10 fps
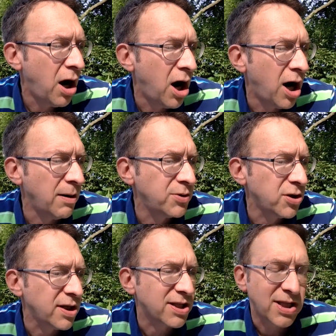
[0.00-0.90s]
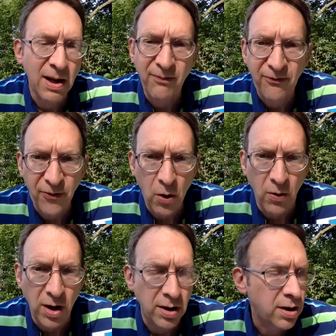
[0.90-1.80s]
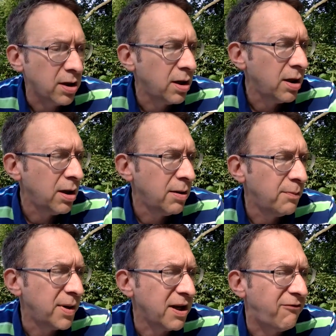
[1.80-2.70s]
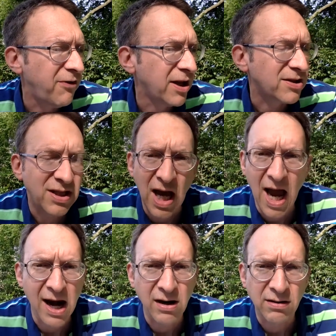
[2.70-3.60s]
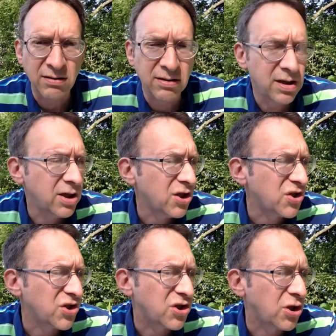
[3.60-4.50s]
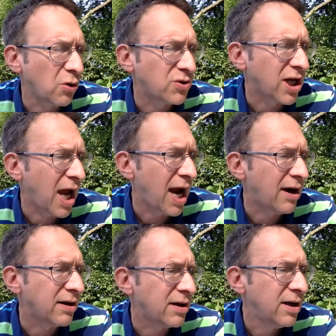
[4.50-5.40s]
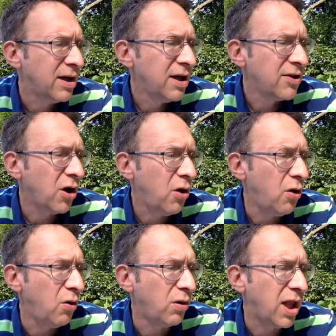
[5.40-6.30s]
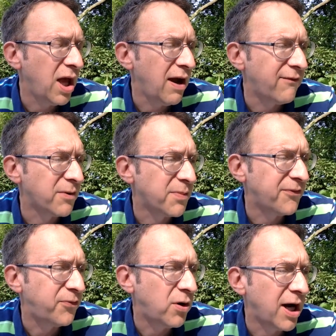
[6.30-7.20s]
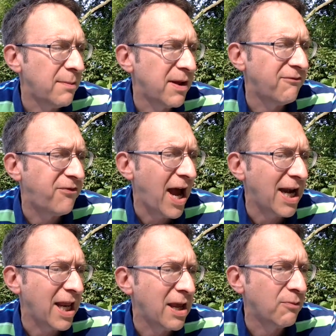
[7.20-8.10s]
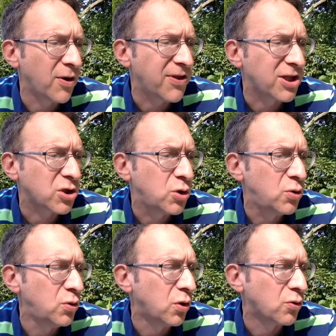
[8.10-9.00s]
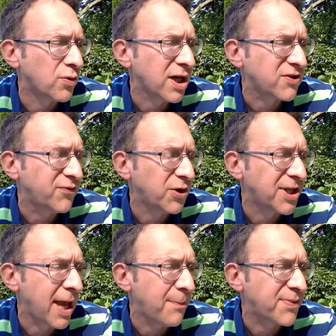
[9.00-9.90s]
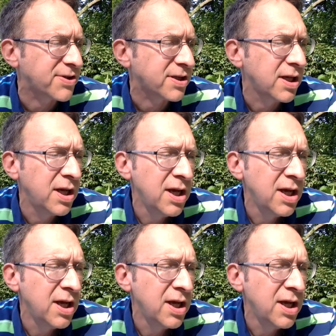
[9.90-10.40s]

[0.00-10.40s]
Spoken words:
Arm took a step forward, but he felt tired, so tired. The hole hovered before him, inviting him with its cool, restful depths.